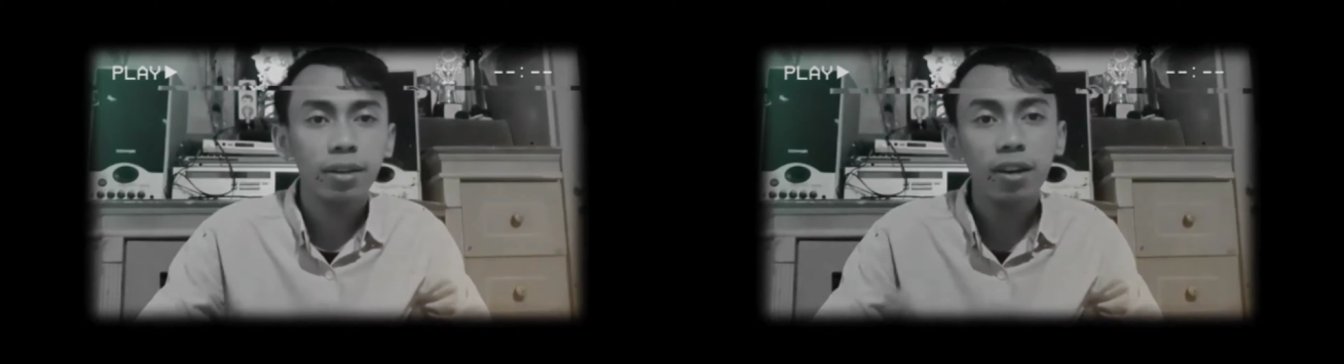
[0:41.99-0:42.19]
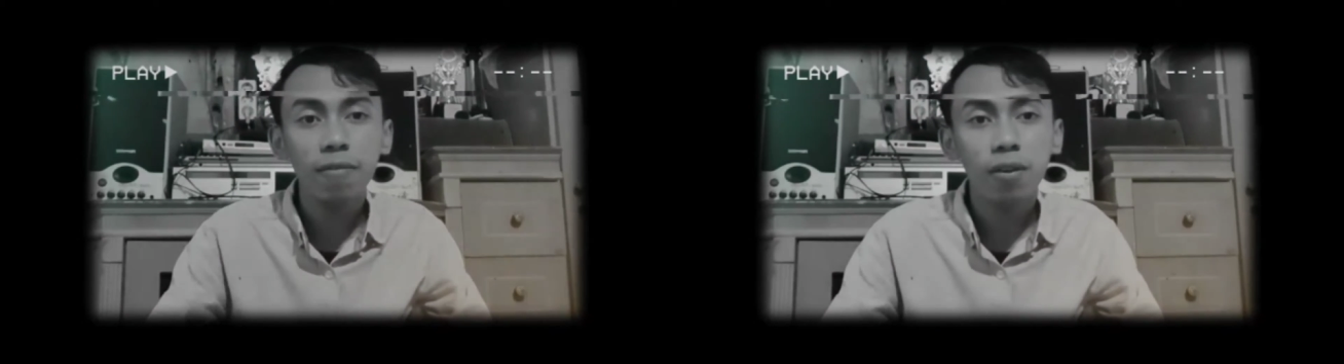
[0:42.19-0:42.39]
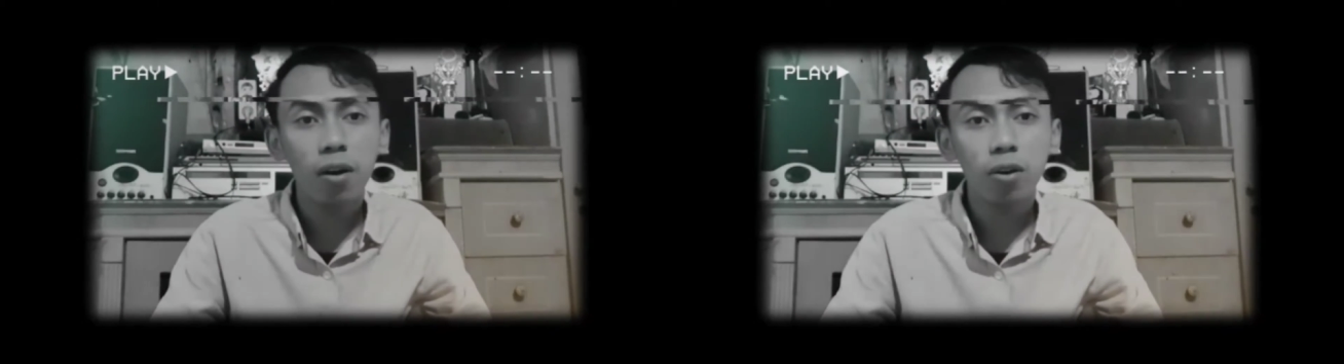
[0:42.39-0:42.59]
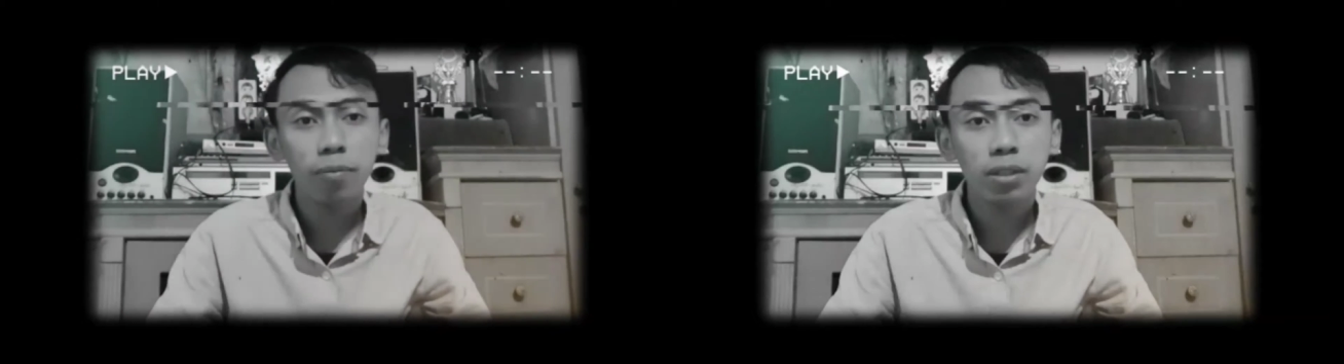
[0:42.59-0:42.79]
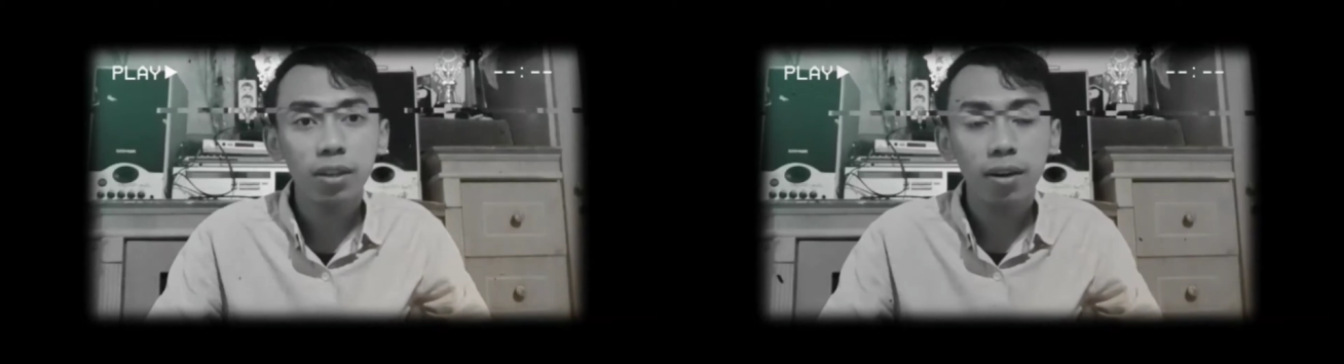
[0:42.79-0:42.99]
deliver
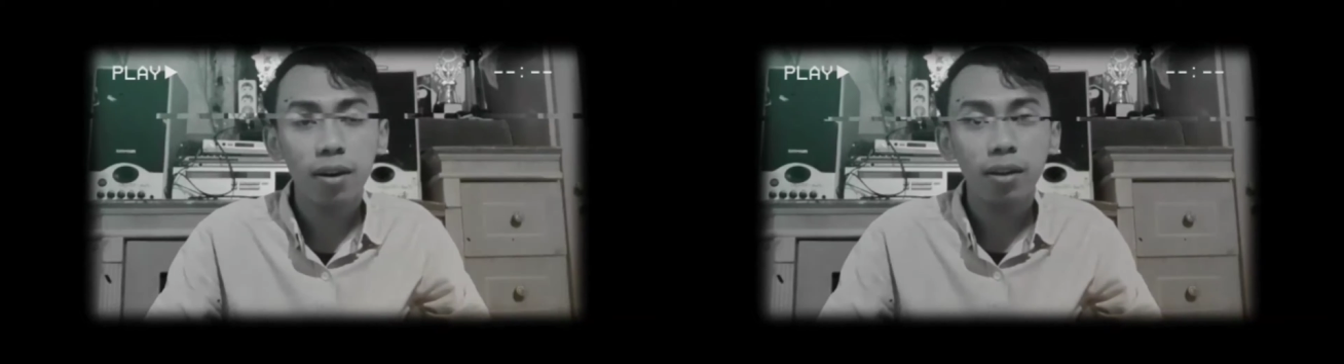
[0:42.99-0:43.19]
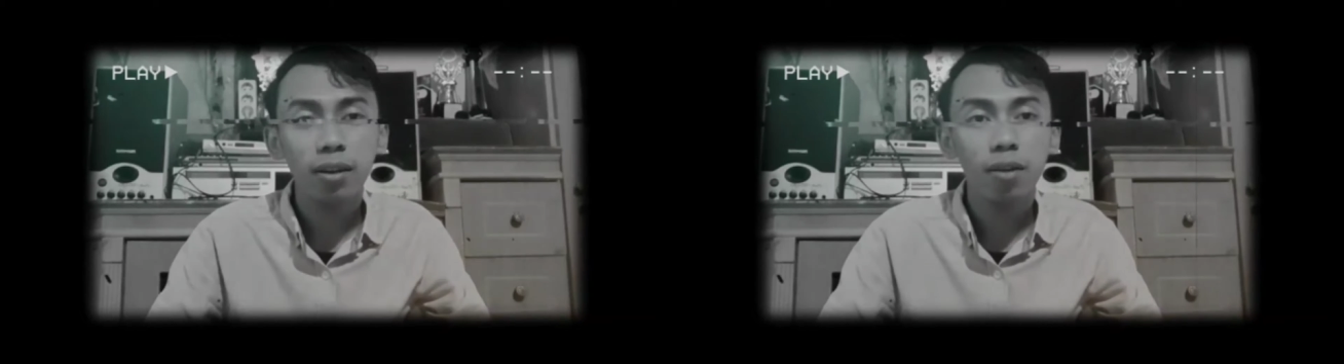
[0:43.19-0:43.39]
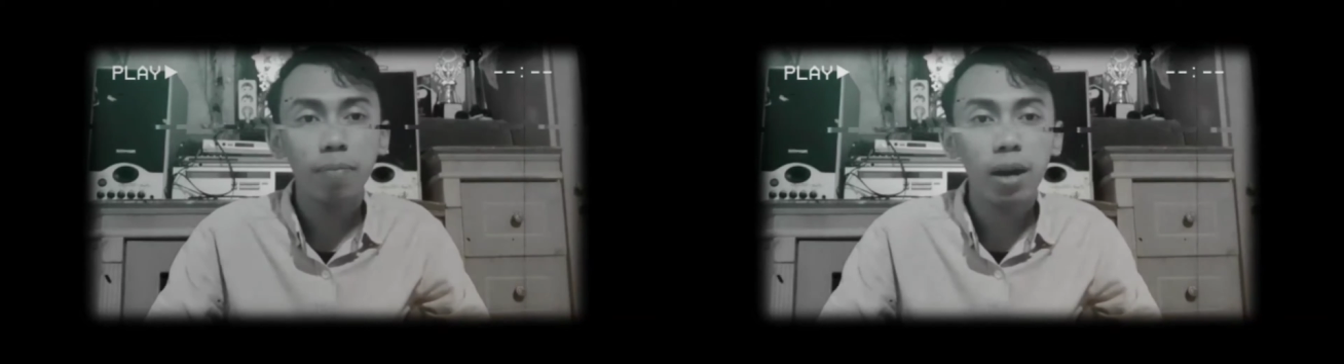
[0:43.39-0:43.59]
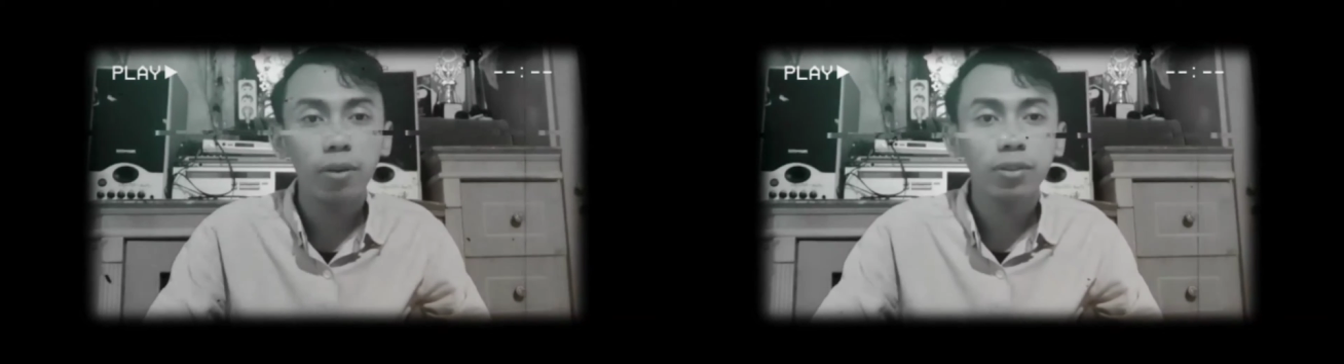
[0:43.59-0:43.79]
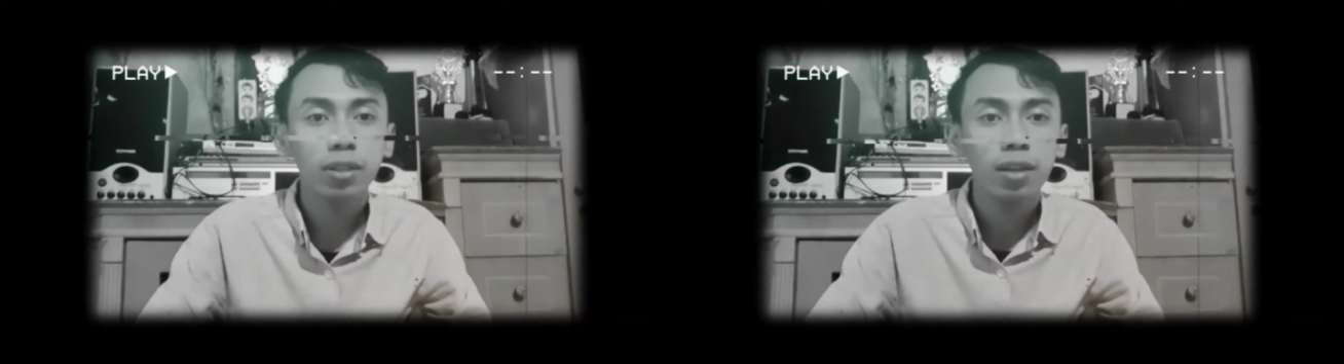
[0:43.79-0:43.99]
our material
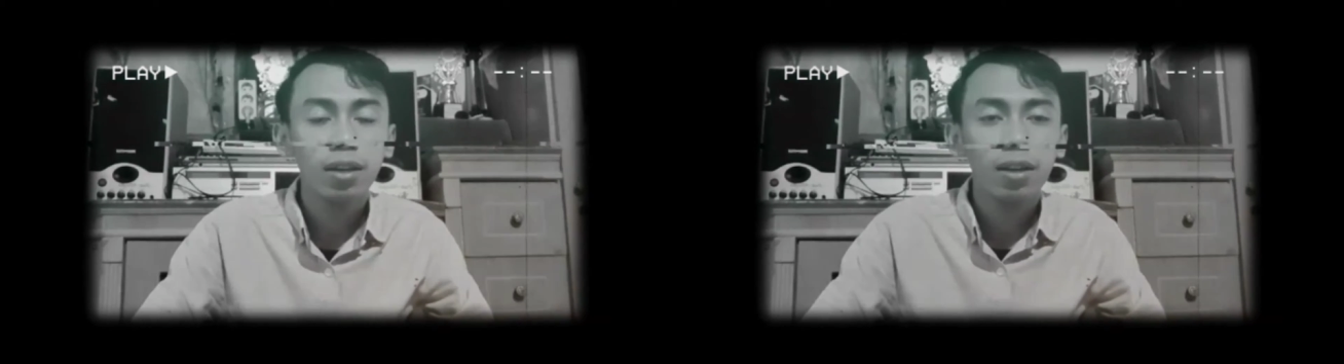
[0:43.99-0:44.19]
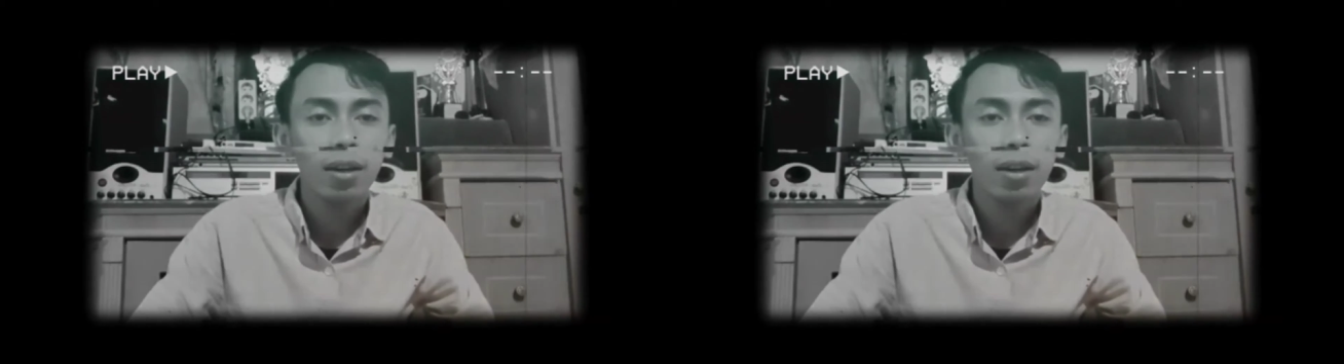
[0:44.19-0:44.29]
about